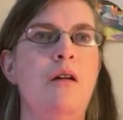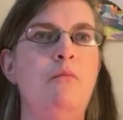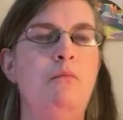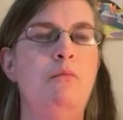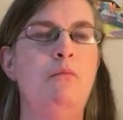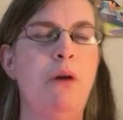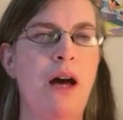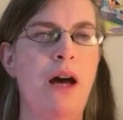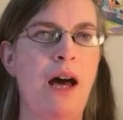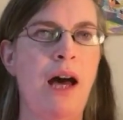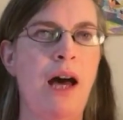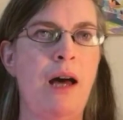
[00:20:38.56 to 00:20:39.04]

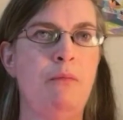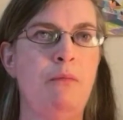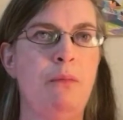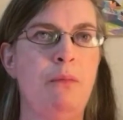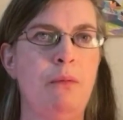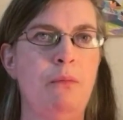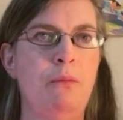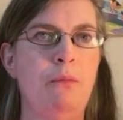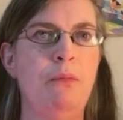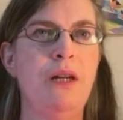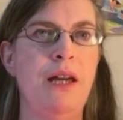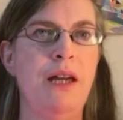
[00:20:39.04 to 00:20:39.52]
pop
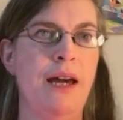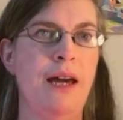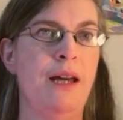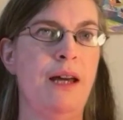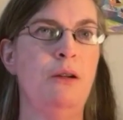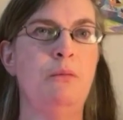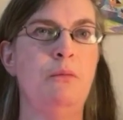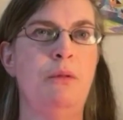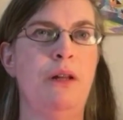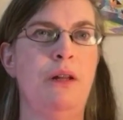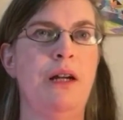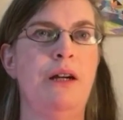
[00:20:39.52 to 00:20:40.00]

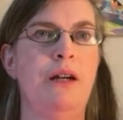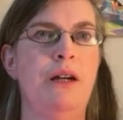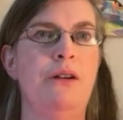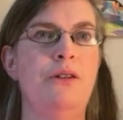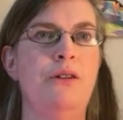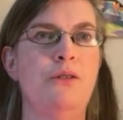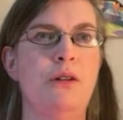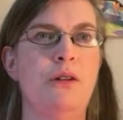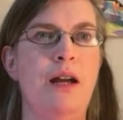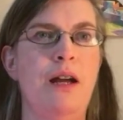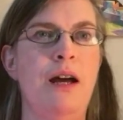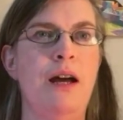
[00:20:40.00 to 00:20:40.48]
piano
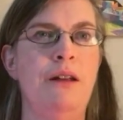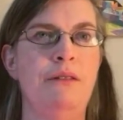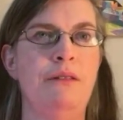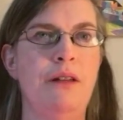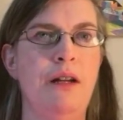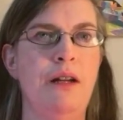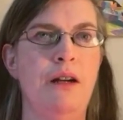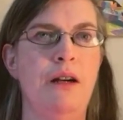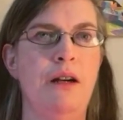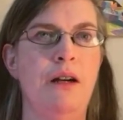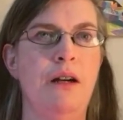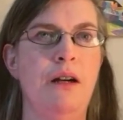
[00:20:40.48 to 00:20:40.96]
players out
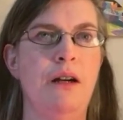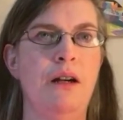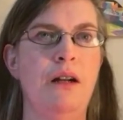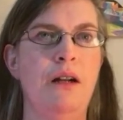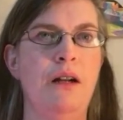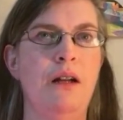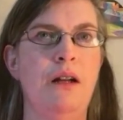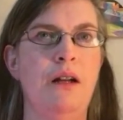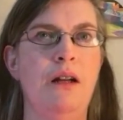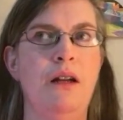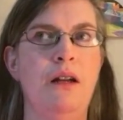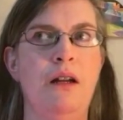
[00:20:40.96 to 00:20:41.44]
there
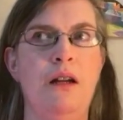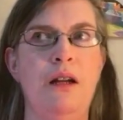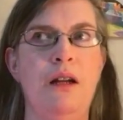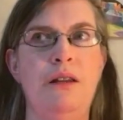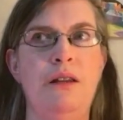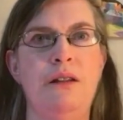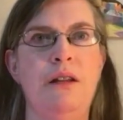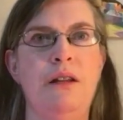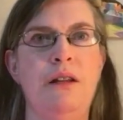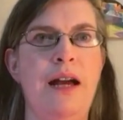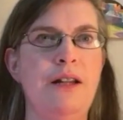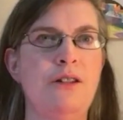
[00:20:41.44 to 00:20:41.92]

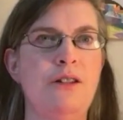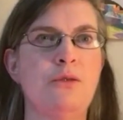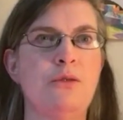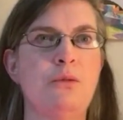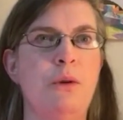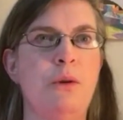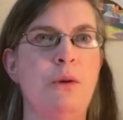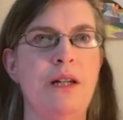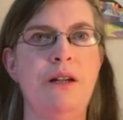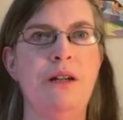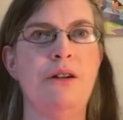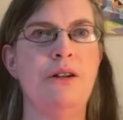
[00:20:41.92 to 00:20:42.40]
in the last
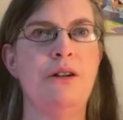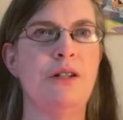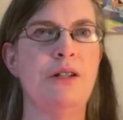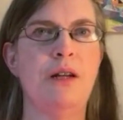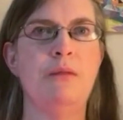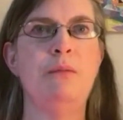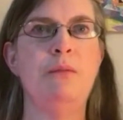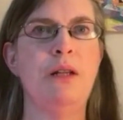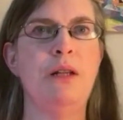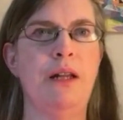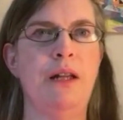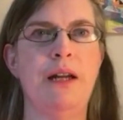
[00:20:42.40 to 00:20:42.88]
20 years,
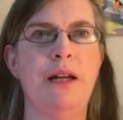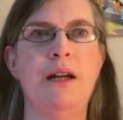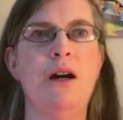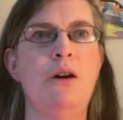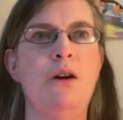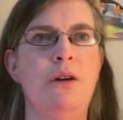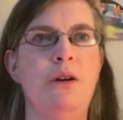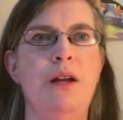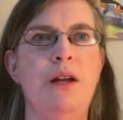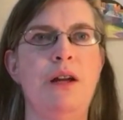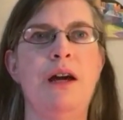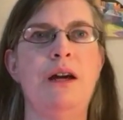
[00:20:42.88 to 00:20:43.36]
I'd be like,
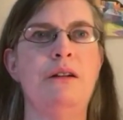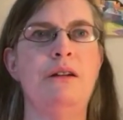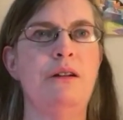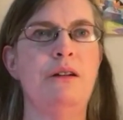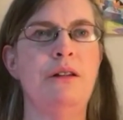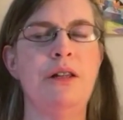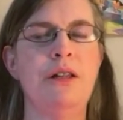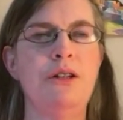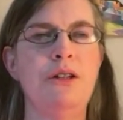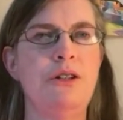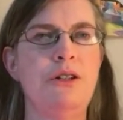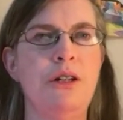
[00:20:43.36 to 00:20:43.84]
oh yeah,
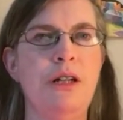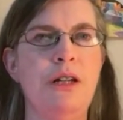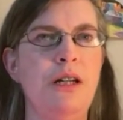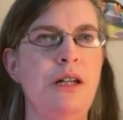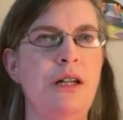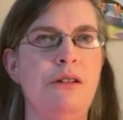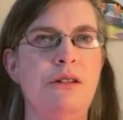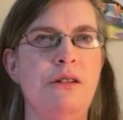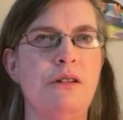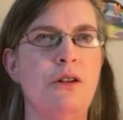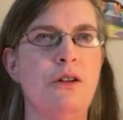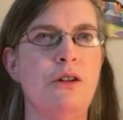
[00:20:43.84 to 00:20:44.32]
Alicia
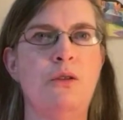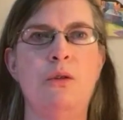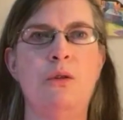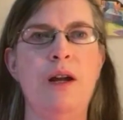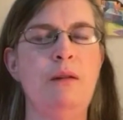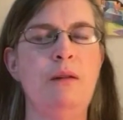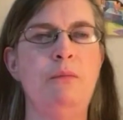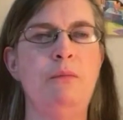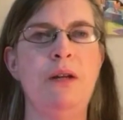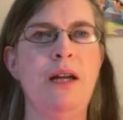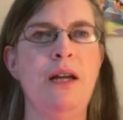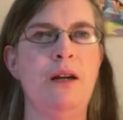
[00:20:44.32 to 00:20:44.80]
Keys,
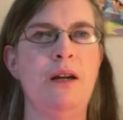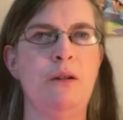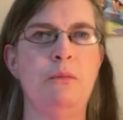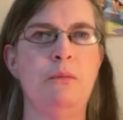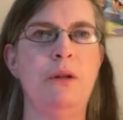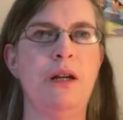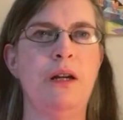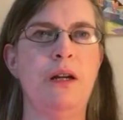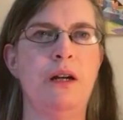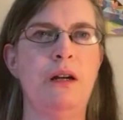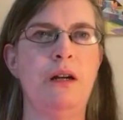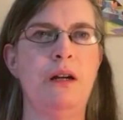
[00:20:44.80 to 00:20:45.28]
great piano
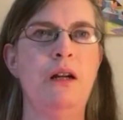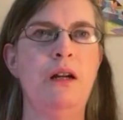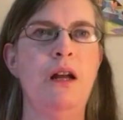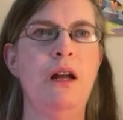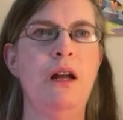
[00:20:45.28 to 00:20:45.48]
player.